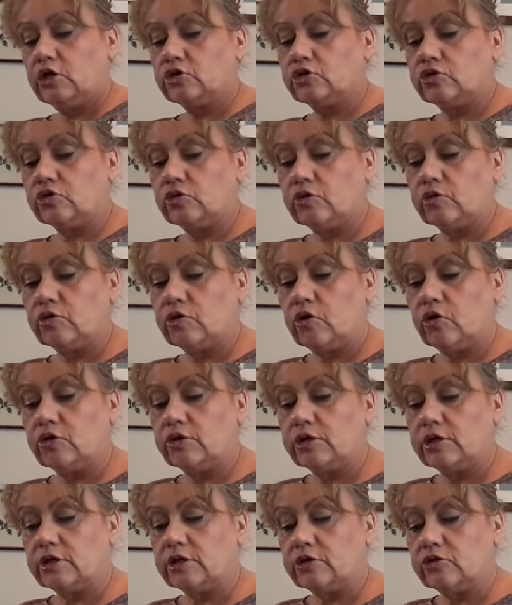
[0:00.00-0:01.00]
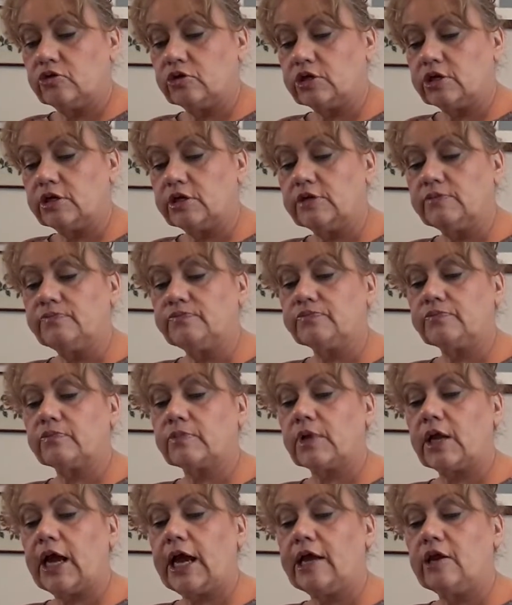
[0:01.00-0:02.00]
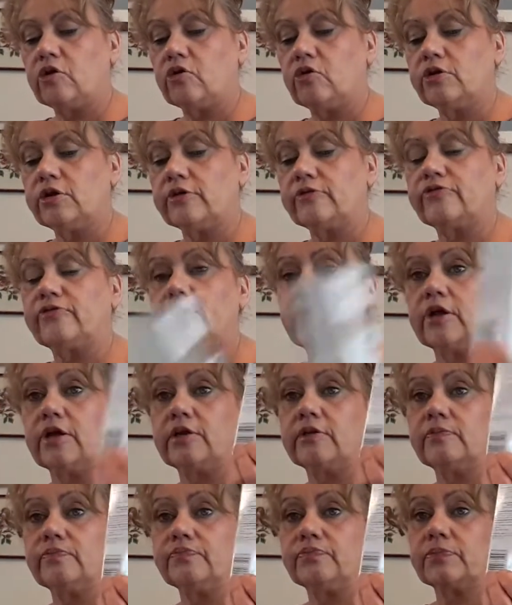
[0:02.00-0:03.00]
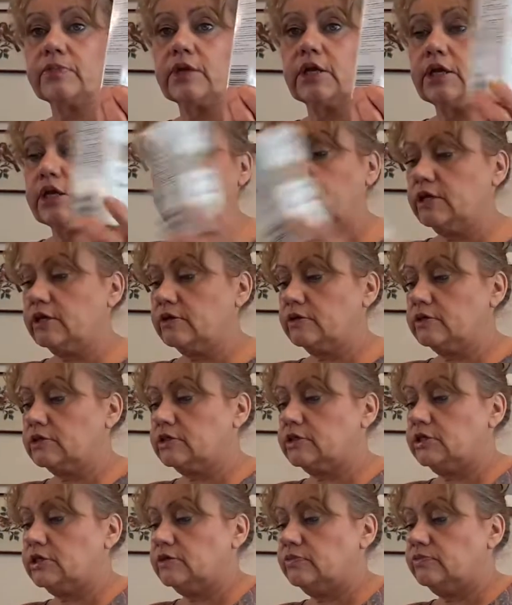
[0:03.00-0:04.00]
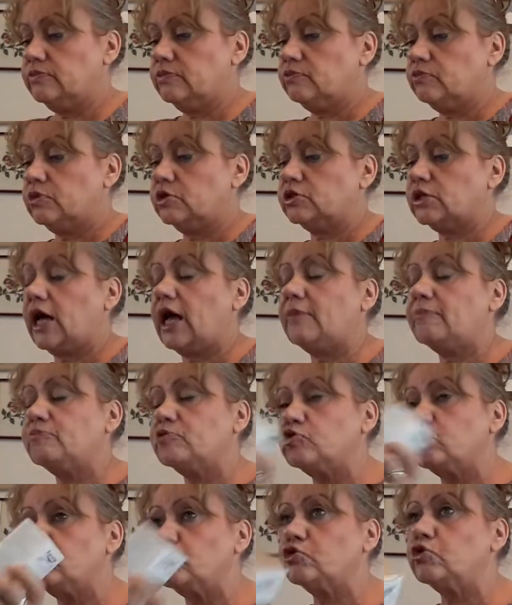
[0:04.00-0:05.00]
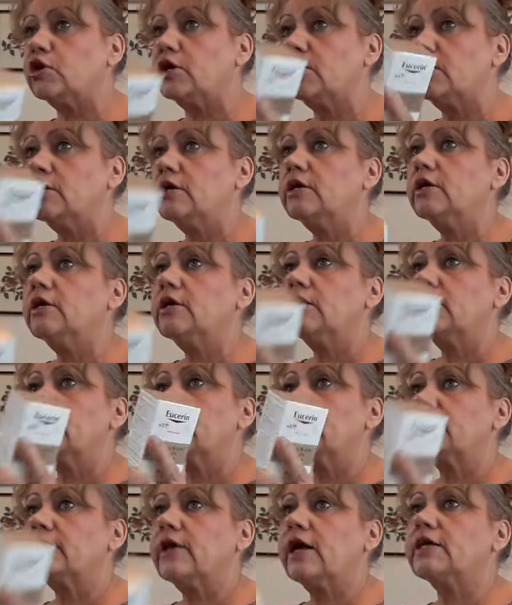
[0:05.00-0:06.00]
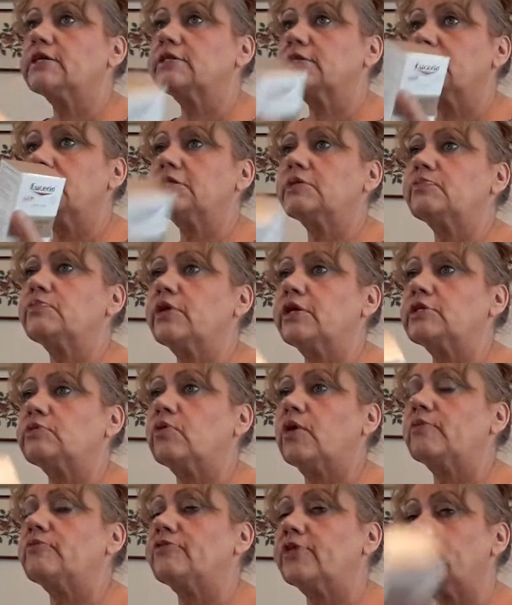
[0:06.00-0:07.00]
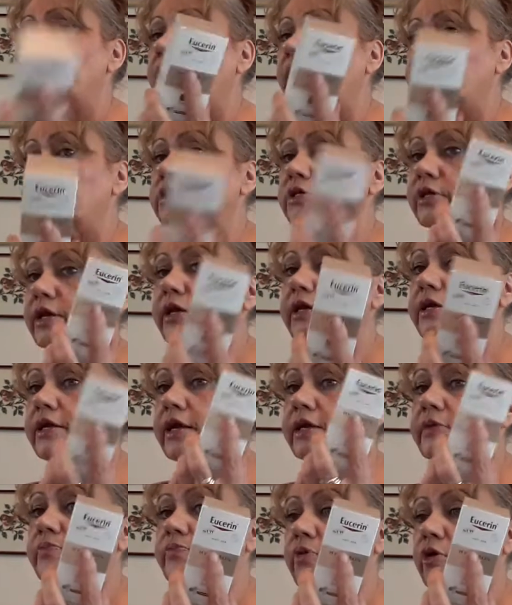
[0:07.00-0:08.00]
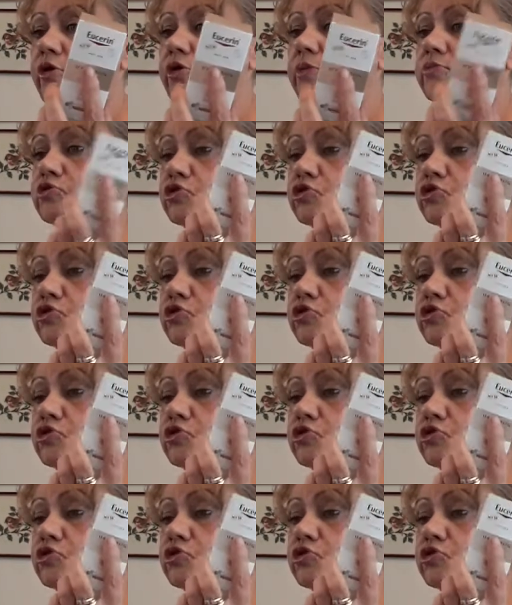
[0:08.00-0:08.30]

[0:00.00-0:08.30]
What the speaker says: So we've got the Eucerin Hyaluronic Filler Serum, which I'm sure That said, the price, well, I think that was £39, I'm